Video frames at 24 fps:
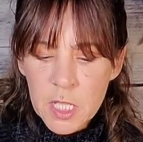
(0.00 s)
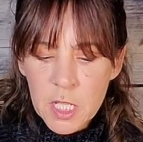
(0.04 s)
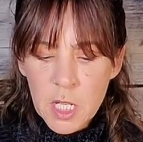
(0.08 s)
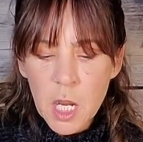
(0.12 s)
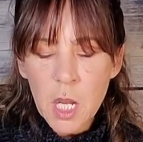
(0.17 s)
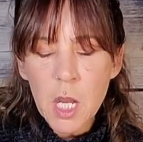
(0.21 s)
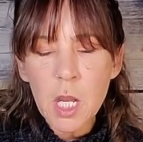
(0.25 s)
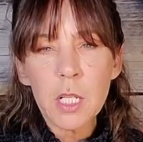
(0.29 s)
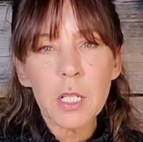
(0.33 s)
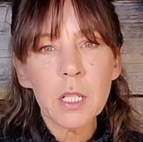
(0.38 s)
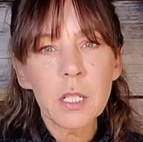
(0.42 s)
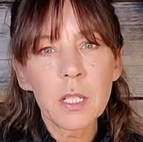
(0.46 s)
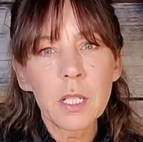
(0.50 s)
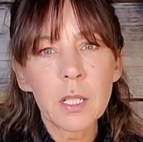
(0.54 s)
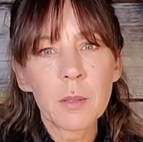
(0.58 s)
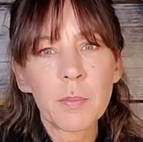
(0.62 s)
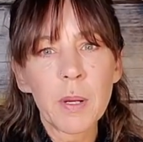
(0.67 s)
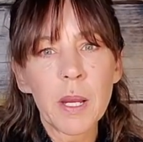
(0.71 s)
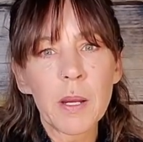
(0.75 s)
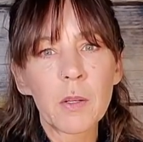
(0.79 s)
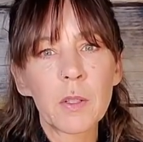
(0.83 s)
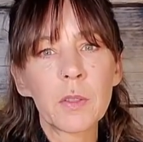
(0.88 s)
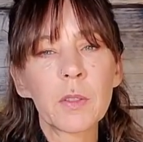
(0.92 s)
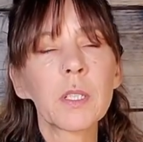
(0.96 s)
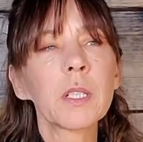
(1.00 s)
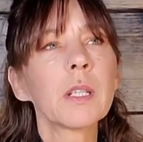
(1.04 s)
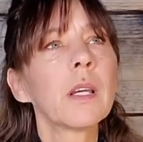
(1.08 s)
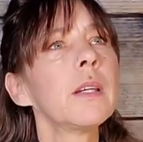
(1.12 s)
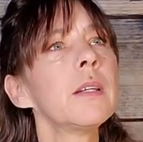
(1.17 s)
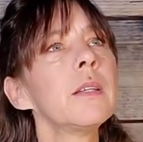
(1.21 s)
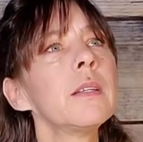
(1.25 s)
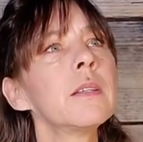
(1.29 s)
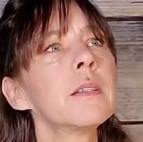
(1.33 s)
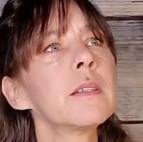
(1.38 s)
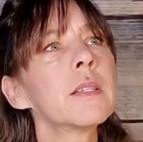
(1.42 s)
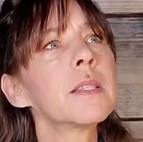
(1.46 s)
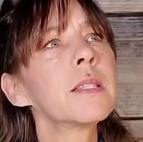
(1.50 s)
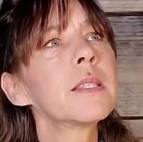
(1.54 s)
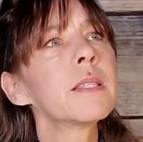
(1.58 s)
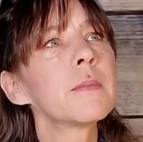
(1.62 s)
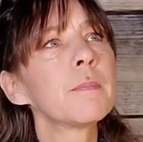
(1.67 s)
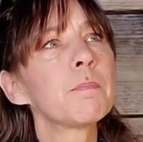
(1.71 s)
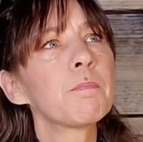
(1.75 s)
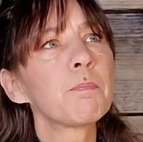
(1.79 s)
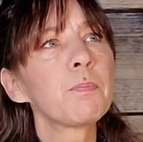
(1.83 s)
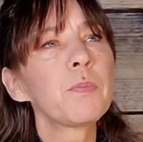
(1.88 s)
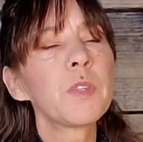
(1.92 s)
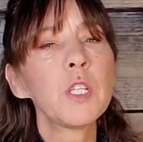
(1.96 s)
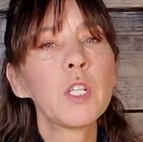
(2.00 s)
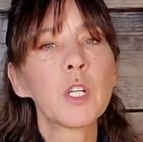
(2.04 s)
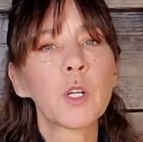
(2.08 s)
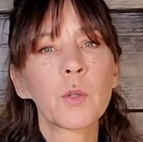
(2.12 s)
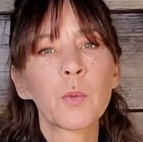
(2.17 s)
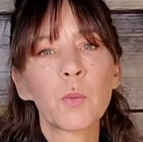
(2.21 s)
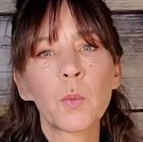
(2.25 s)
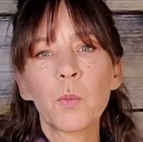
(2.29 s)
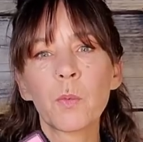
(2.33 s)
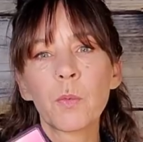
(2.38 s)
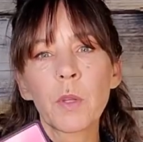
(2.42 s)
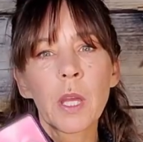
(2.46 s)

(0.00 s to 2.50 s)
talking about is, you know,